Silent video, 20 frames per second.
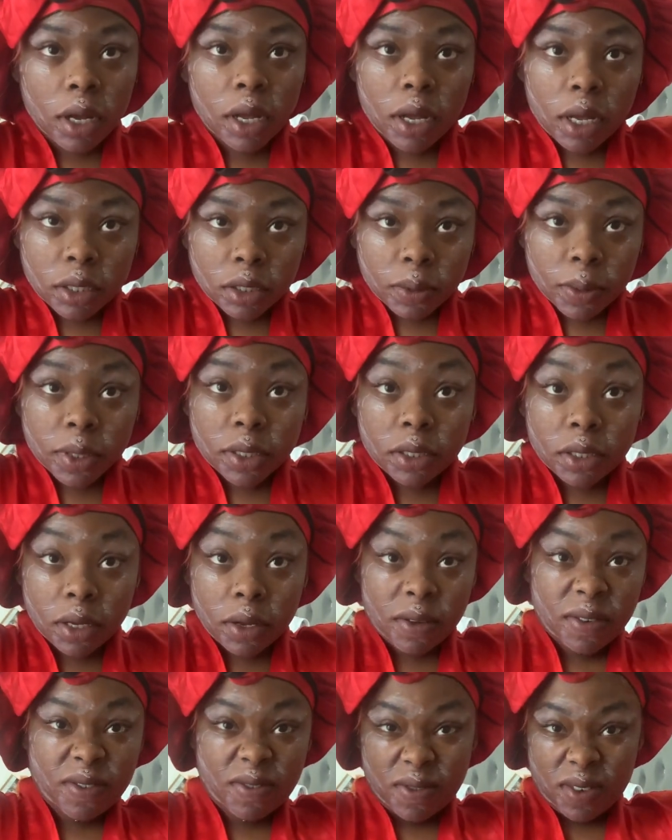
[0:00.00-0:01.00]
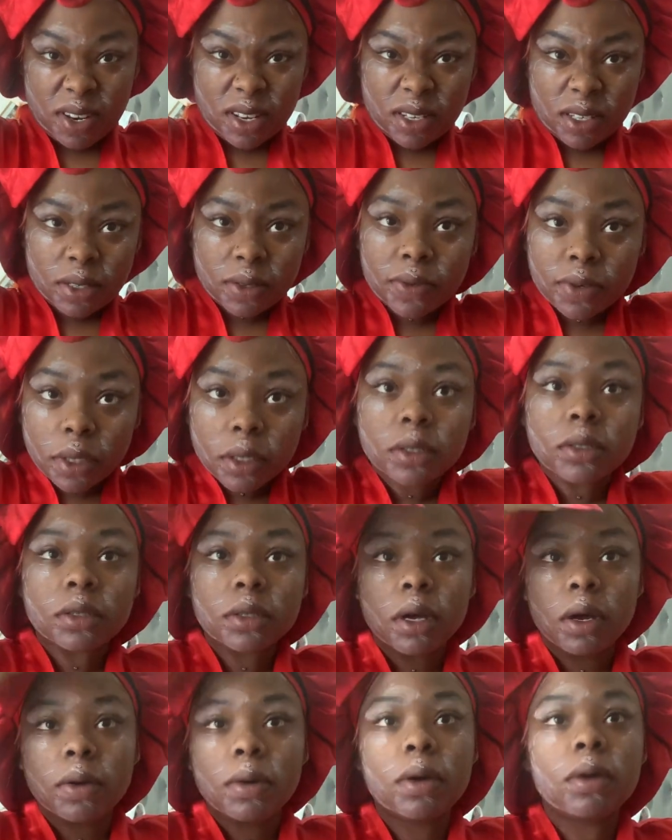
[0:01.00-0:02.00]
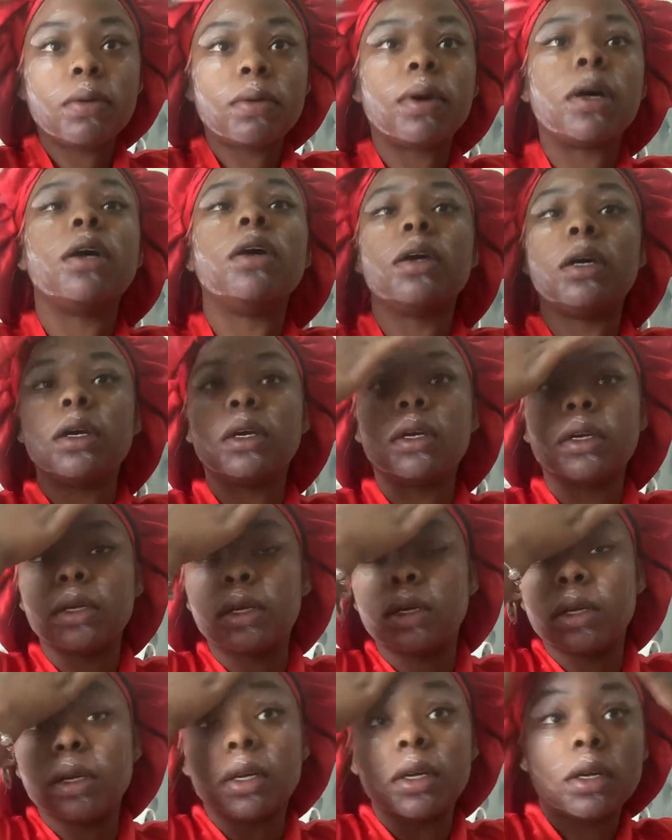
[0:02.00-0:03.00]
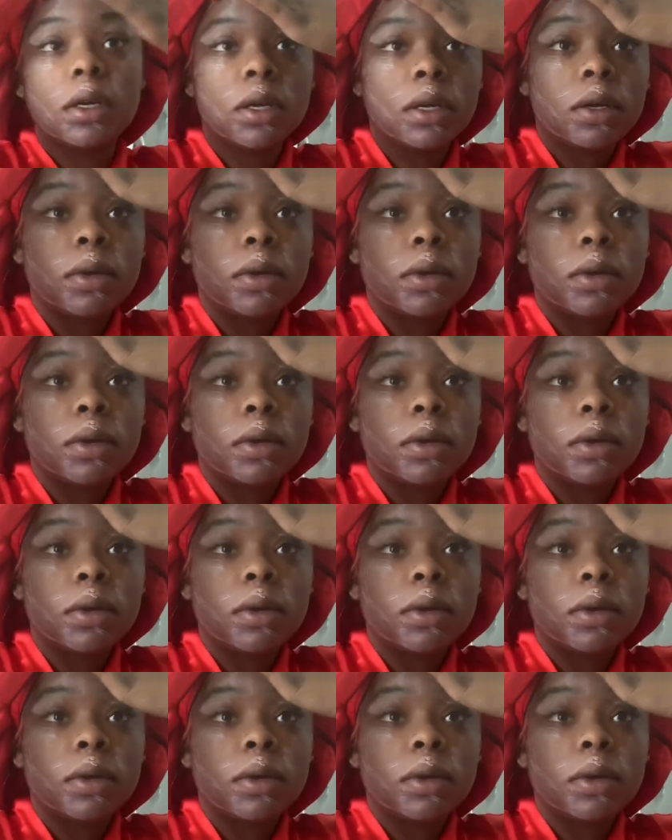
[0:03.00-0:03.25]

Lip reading: I ask myself, will these feelings go away?